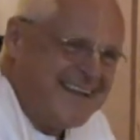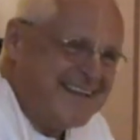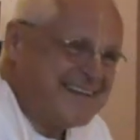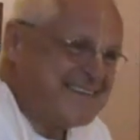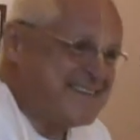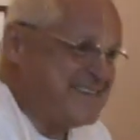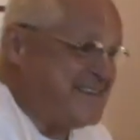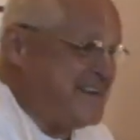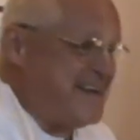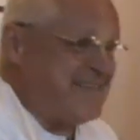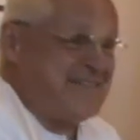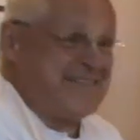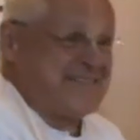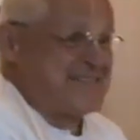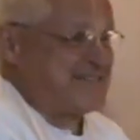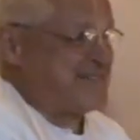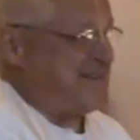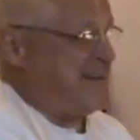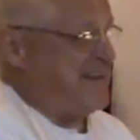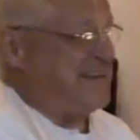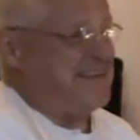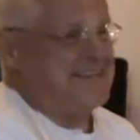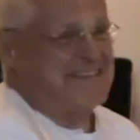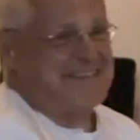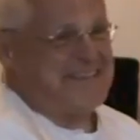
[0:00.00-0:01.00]
she never saw
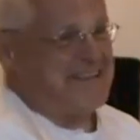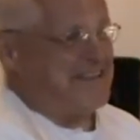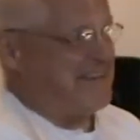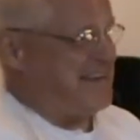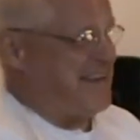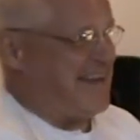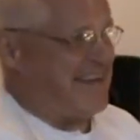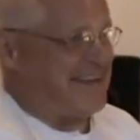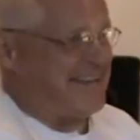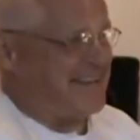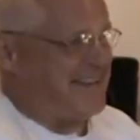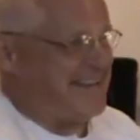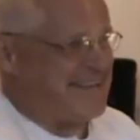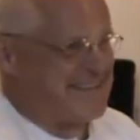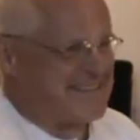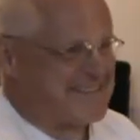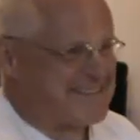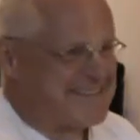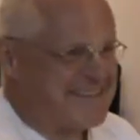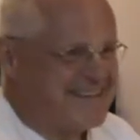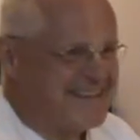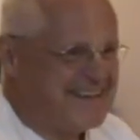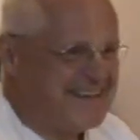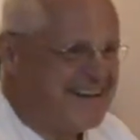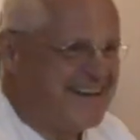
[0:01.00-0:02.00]
anything like
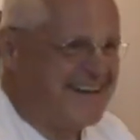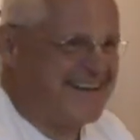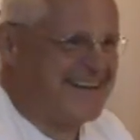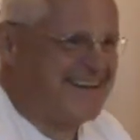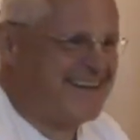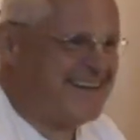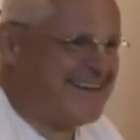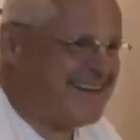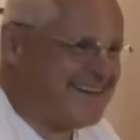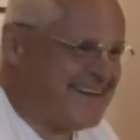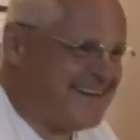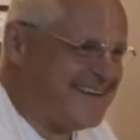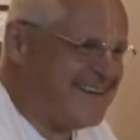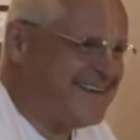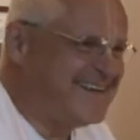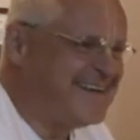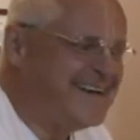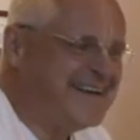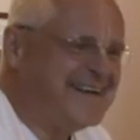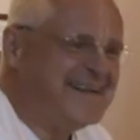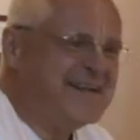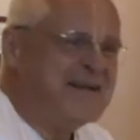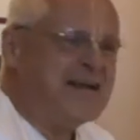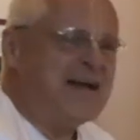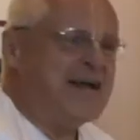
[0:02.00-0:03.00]
this.
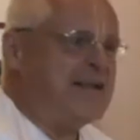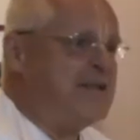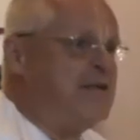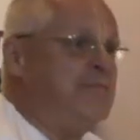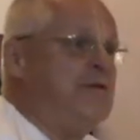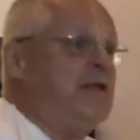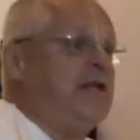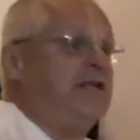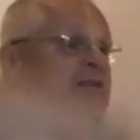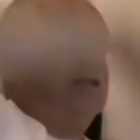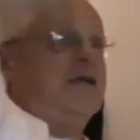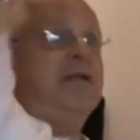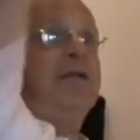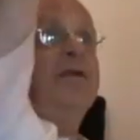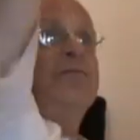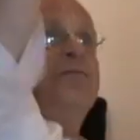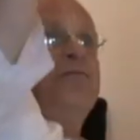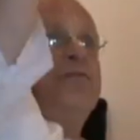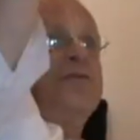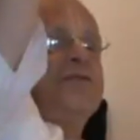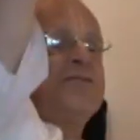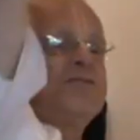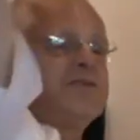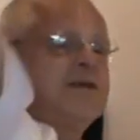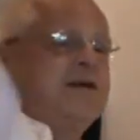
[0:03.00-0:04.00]
And immediately, 10
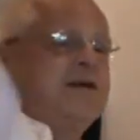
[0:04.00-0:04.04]
devotees,